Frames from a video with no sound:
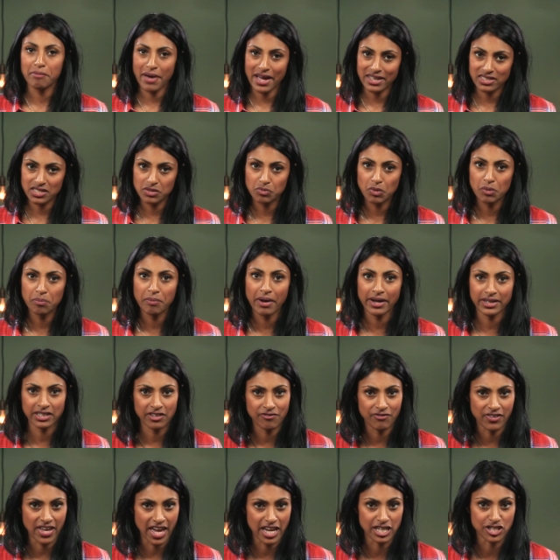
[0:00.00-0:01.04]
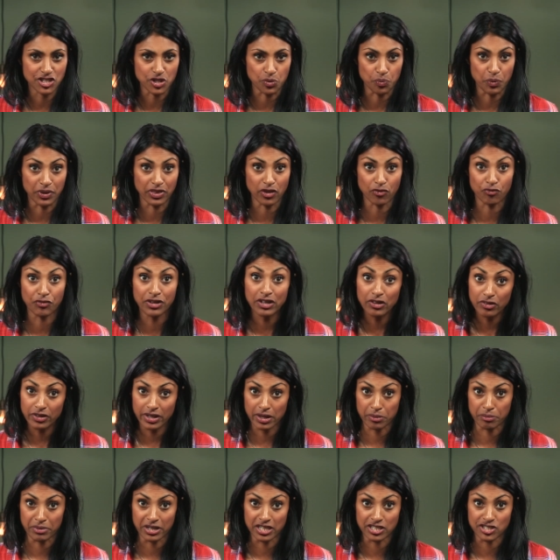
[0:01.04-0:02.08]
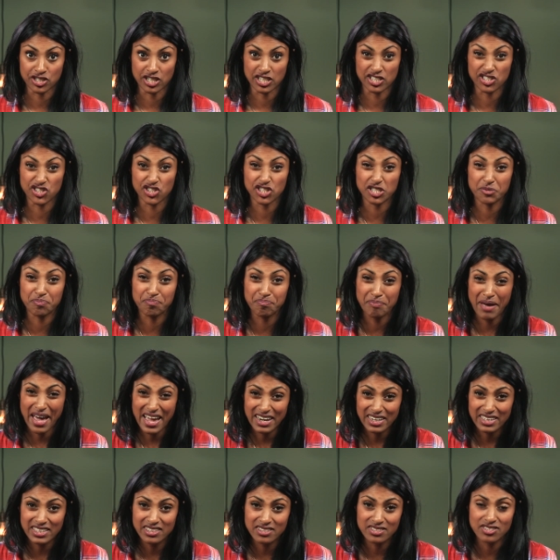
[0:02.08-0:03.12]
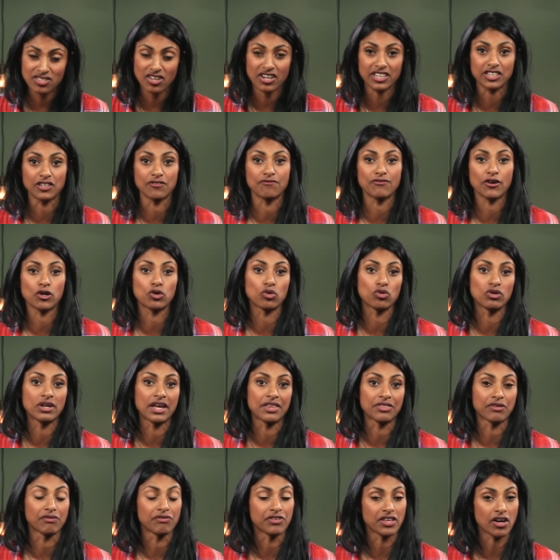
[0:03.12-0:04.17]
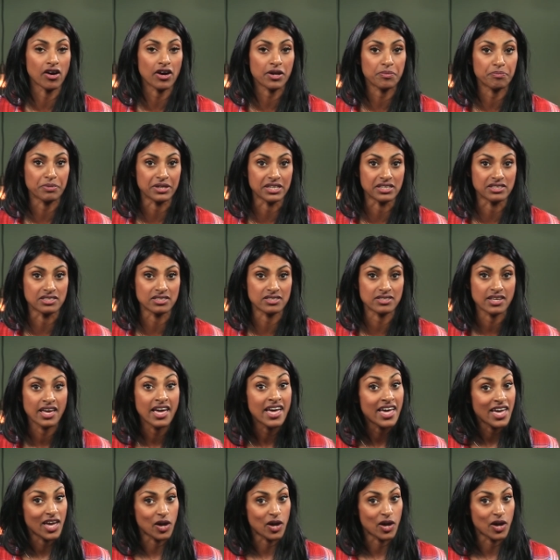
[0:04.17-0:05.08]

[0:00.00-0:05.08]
maximum magnification when the real image is just barely inside the focal length of the eyepiece,